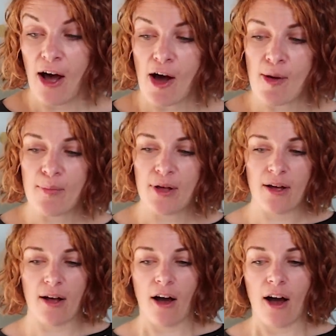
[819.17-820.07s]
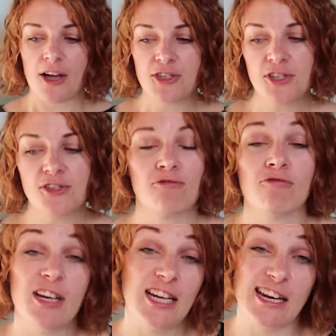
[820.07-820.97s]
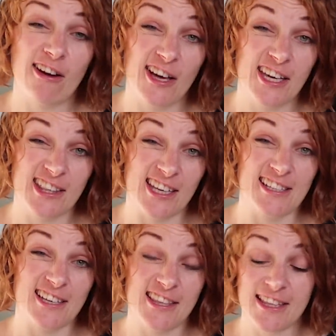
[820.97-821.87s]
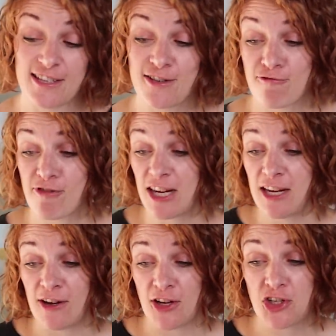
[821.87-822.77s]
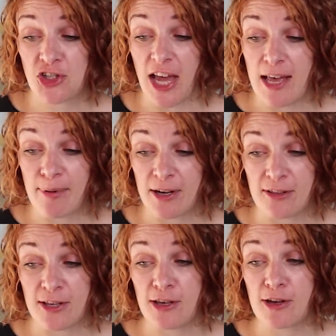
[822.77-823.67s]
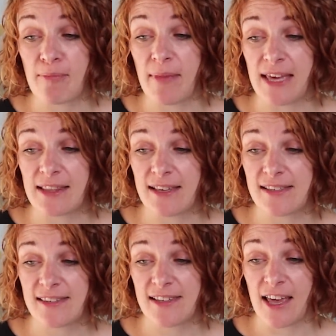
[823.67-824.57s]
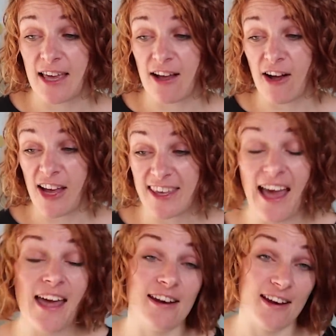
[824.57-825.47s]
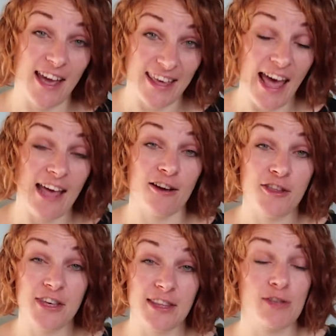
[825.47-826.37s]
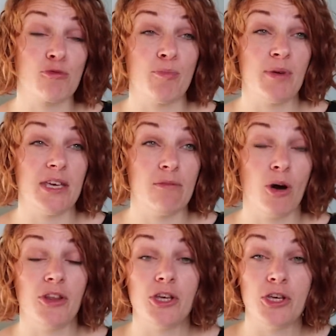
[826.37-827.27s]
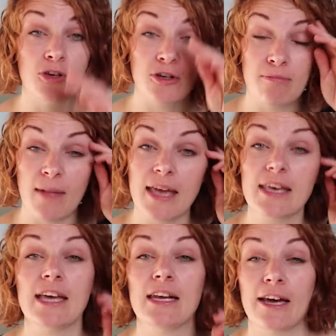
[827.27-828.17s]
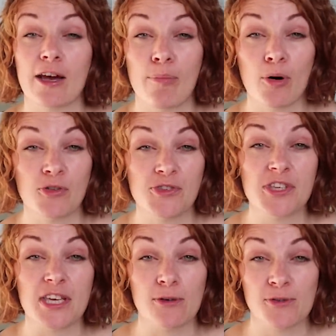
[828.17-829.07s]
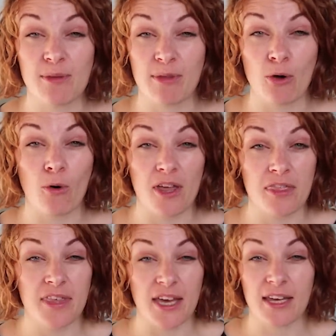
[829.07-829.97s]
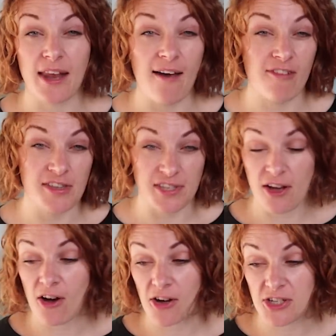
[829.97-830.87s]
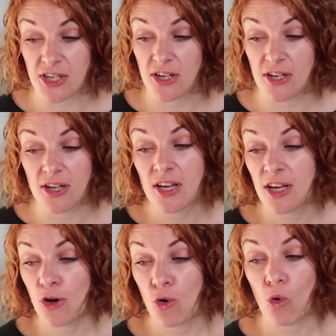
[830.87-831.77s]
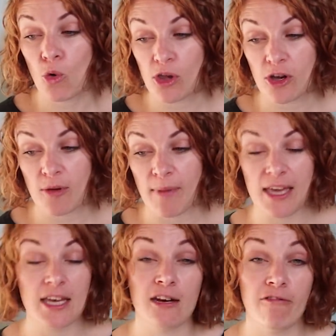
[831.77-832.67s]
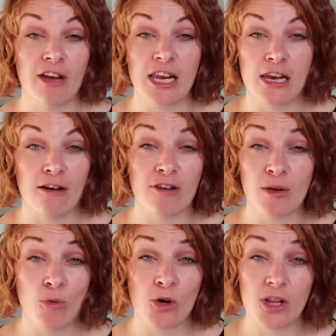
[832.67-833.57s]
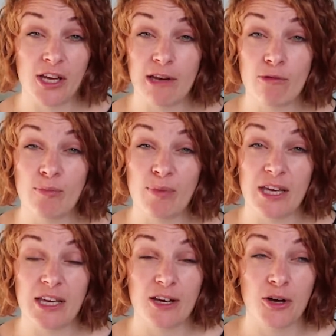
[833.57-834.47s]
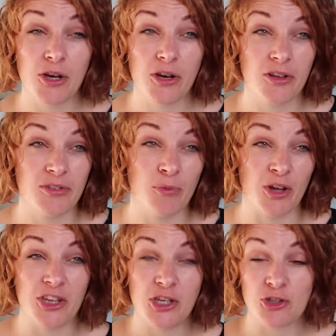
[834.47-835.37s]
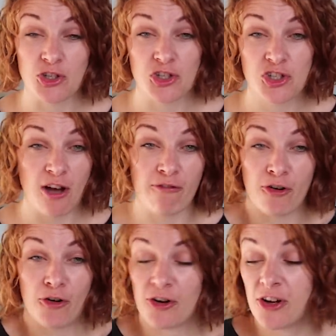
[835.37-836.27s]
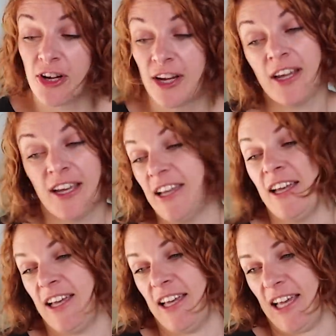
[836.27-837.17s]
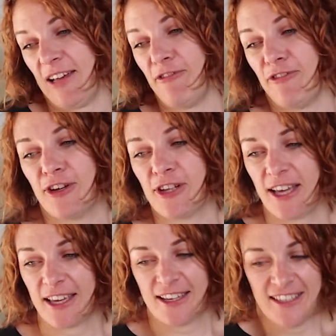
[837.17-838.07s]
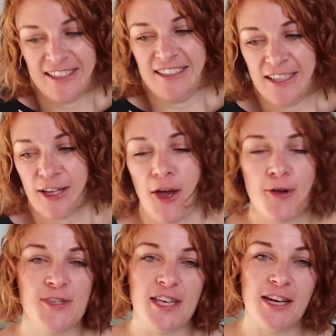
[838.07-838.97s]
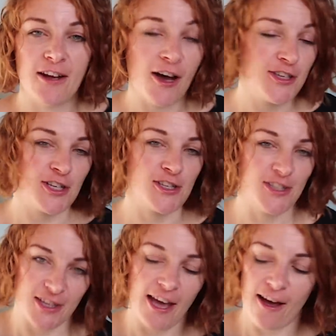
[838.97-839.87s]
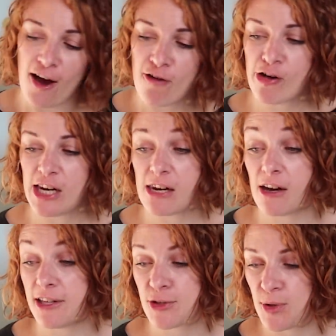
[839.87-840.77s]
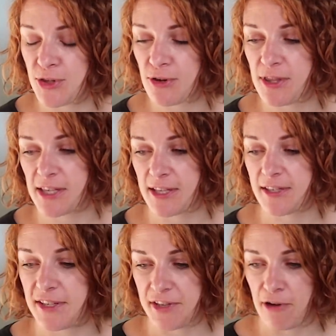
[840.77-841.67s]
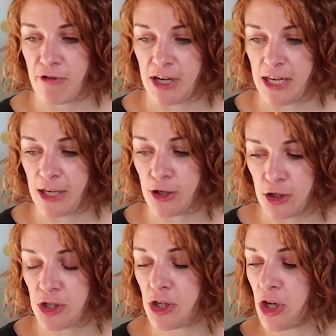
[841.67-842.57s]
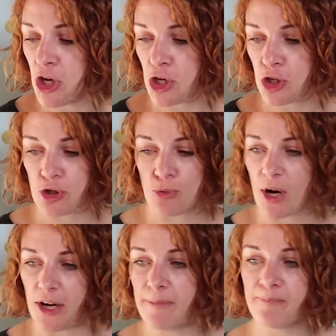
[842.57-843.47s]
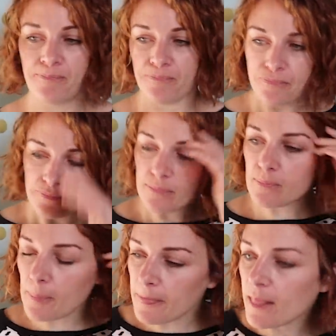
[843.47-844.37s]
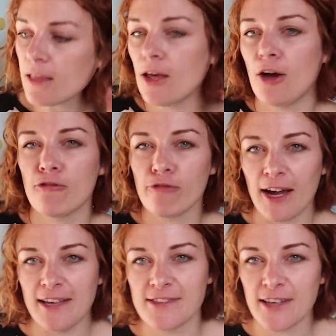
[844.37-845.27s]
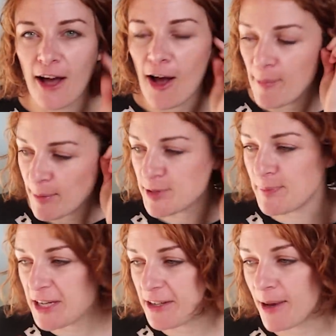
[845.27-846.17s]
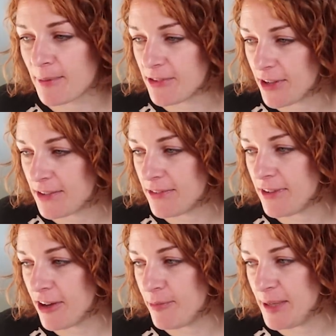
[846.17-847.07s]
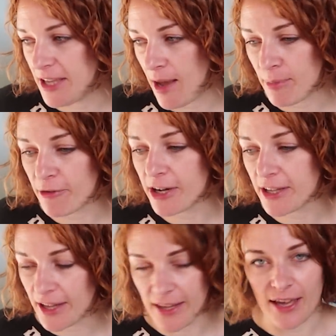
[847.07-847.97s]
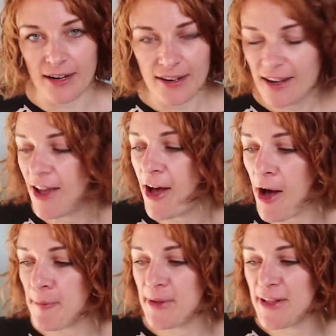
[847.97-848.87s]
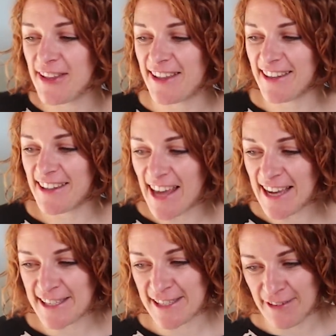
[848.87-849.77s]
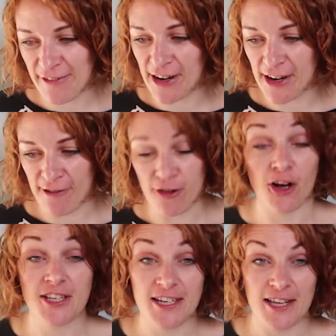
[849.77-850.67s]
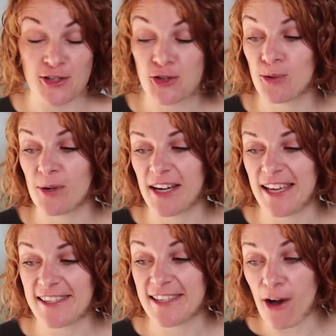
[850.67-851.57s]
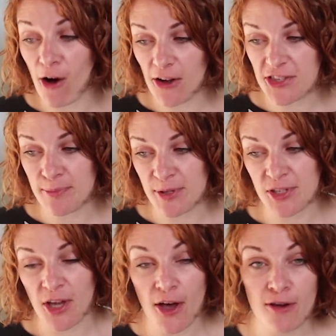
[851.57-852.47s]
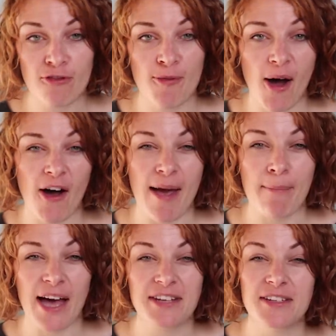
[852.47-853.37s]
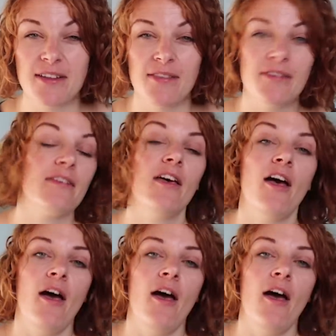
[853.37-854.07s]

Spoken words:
I just really like this. I think this is a really nice shape, and I think you could make this, again, I think this would be one that you could make in like a ponte or something quite thick and have it as a cardigan, or you could make it in a really lovely wool and it would be one that you just shove on and feel like cozy in. I really like this one, so I think is a really good one. Right, I'm speeding up because I can see I've been yabbering again. The next one I've got is another short one. It's the Artemis Coat from Iron Patterns.